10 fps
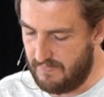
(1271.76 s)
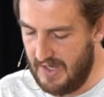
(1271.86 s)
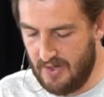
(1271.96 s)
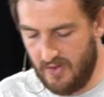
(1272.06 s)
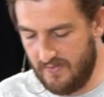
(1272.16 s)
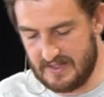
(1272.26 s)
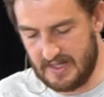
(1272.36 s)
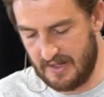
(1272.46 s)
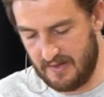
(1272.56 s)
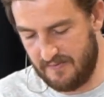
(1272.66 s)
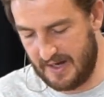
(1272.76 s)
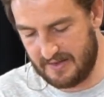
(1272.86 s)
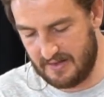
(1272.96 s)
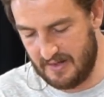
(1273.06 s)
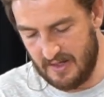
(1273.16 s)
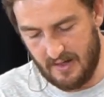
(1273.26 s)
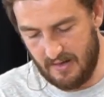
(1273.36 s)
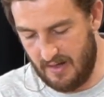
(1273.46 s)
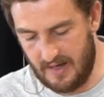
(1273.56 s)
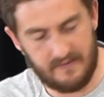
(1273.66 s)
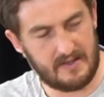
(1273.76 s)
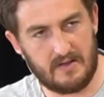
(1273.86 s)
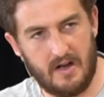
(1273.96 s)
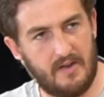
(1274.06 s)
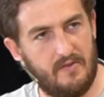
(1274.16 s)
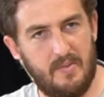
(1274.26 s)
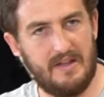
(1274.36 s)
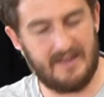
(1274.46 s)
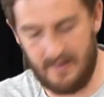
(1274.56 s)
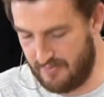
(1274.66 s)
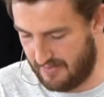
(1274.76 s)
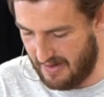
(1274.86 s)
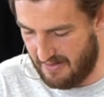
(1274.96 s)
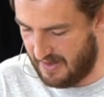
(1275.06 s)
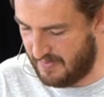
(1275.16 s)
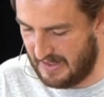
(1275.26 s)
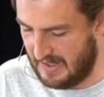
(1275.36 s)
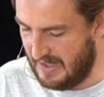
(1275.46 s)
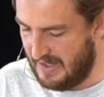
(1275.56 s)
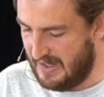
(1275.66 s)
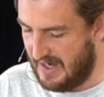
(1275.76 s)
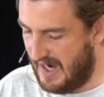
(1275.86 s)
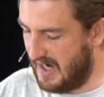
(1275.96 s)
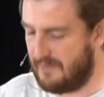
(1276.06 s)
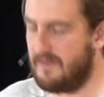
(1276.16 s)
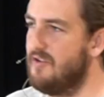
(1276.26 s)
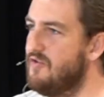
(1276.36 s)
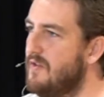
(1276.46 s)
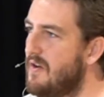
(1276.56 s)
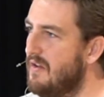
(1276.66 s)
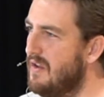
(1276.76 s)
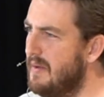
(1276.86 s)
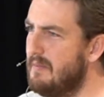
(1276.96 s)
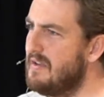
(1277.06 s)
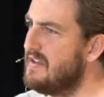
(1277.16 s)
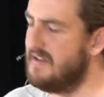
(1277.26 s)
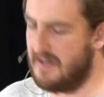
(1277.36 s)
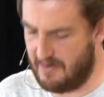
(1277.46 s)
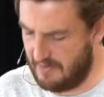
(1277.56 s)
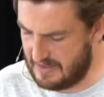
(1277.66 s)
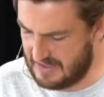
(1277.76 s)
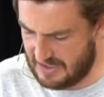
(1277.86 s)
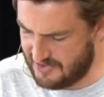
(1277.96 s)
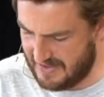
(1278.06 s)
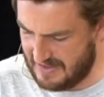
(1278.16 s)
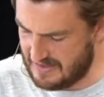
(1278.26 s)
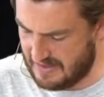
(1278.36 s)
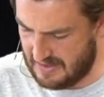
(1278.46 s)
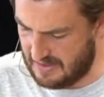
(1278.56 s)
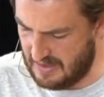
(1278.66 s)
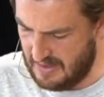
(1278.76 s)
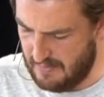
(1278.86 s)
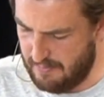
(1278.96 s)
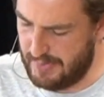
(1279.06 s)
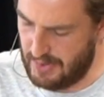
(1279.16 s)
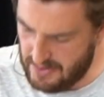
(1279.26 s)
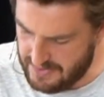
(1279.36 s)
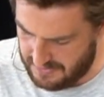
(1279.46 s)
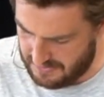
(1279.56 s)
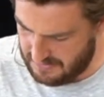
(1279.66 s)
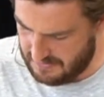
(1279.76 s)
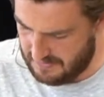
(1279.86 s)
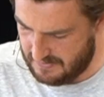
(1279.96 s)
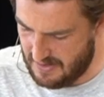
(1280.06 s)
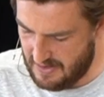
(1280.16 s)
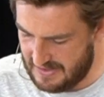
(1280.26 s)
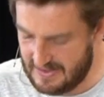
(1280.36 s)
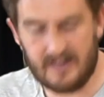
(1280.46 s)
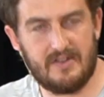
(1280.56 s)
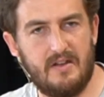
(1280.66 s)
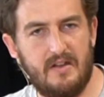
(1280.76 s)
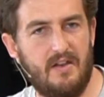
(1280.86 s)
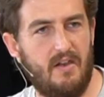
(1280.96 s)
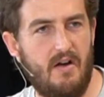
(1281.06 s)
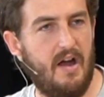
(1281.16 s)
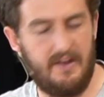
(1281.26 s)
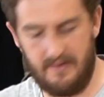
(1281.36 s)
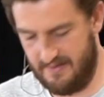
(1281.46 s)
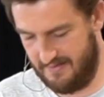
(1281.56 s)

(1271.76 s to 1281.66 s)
And all of a sudden, the fact that life is kind of a bit temporary and a bit out of control and a bit mysterious actually isn't a burden. No, it's actually a delight.